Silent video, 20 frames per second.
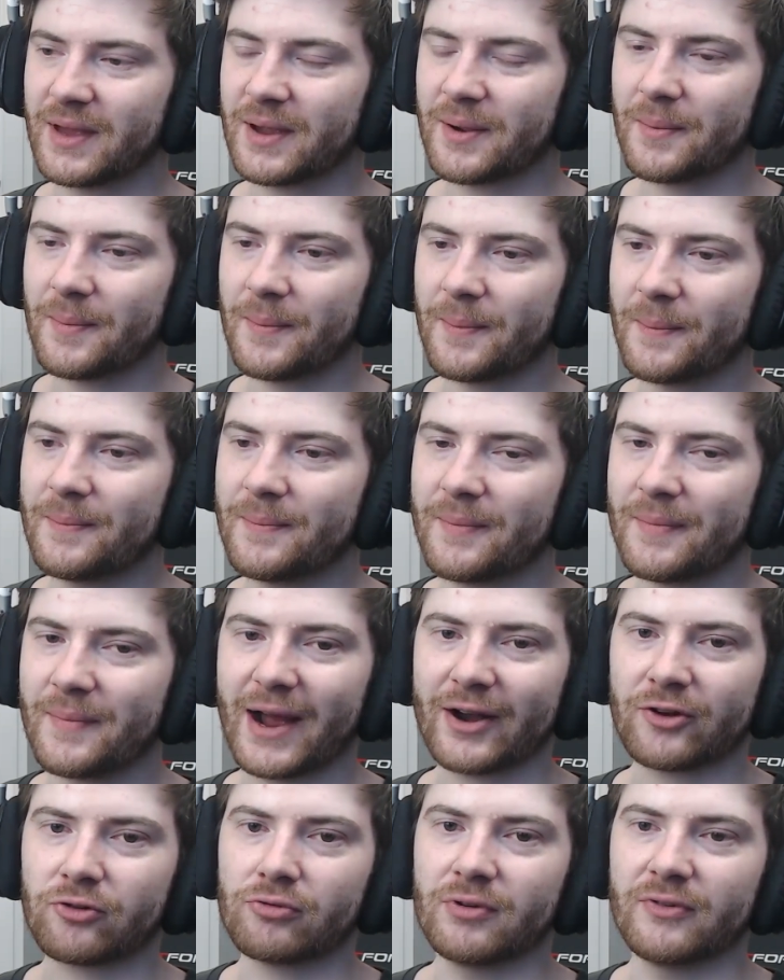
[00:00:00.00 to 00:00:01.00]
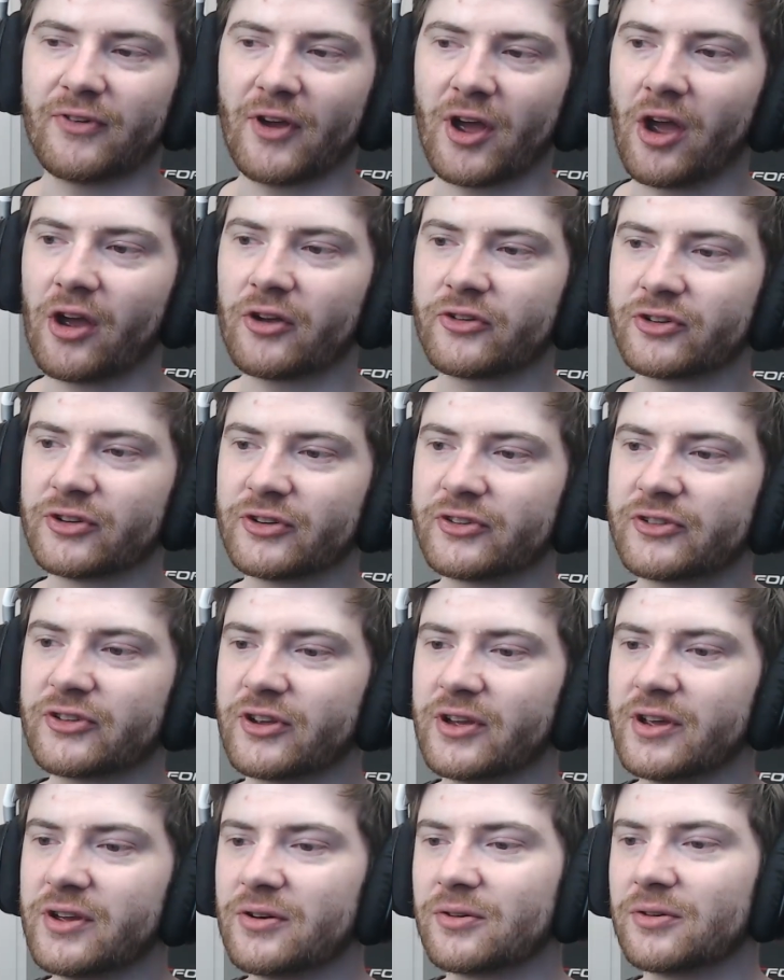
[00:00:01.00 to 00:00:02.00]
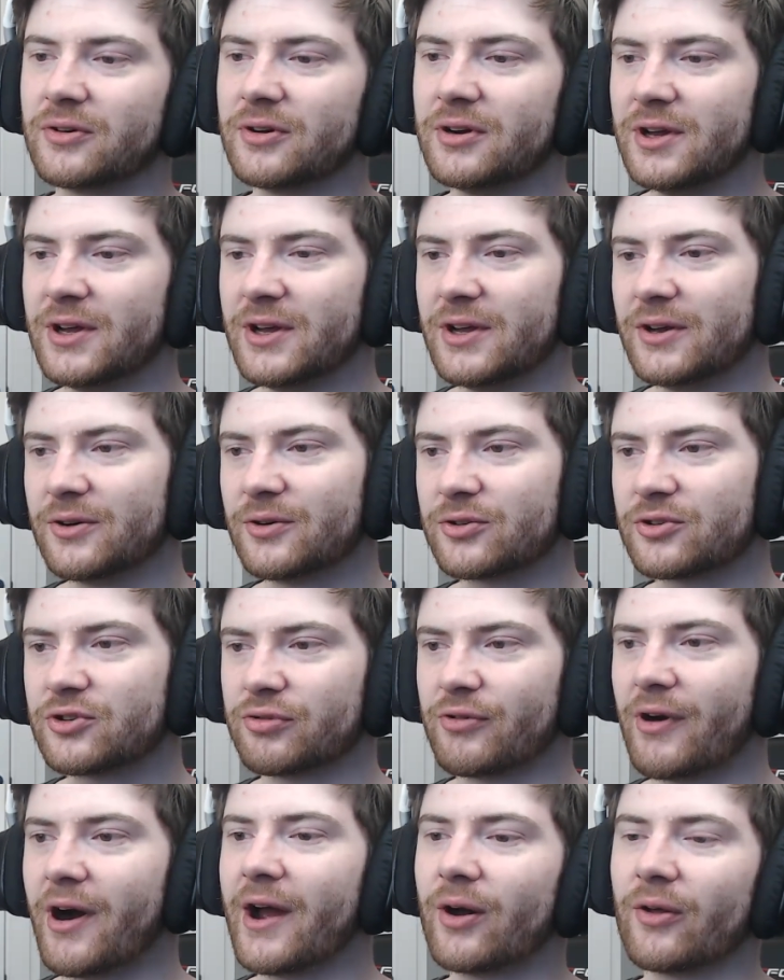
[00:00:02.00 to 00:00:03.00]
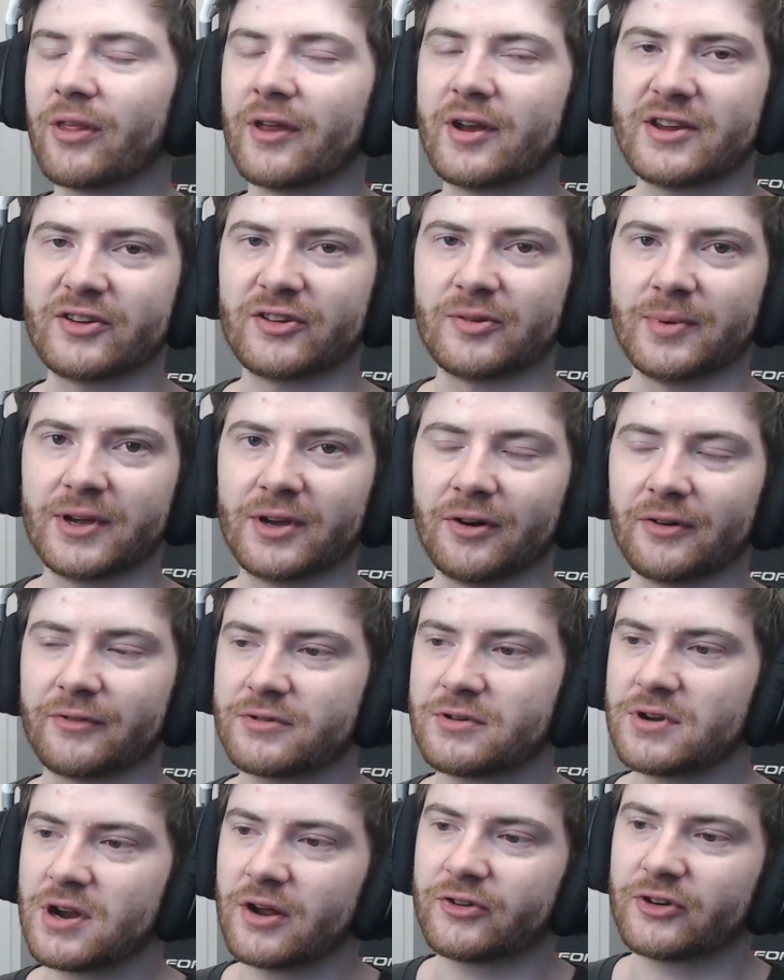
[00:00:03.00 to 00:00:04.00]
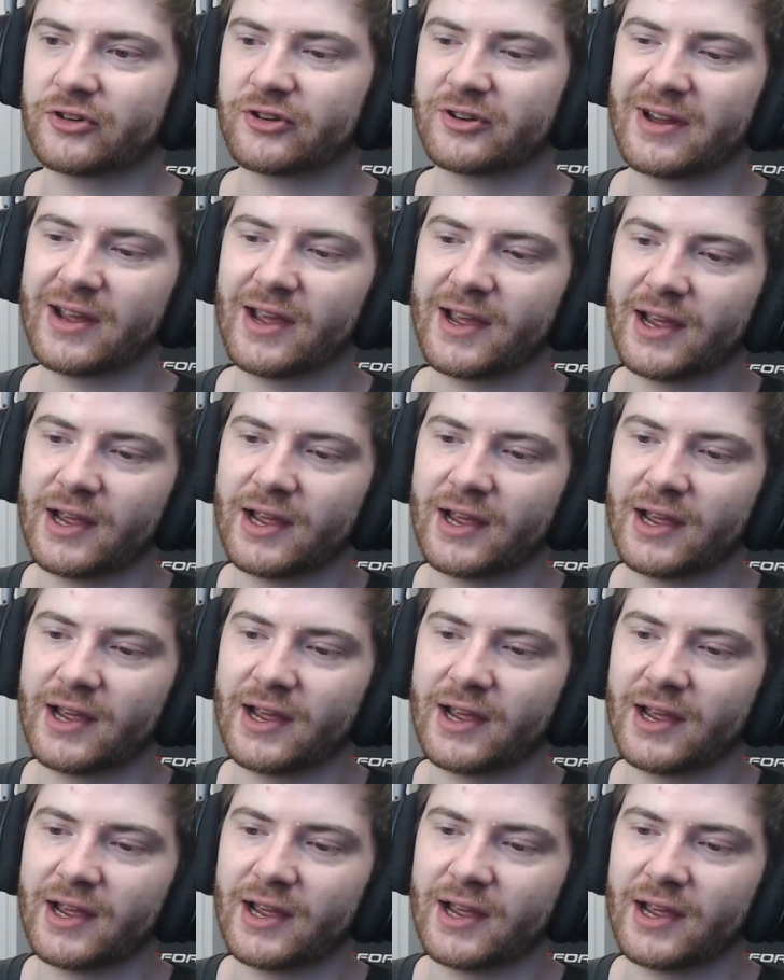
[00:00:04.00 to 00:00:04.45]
matter of urgency or trial that needs to be gone through. No, just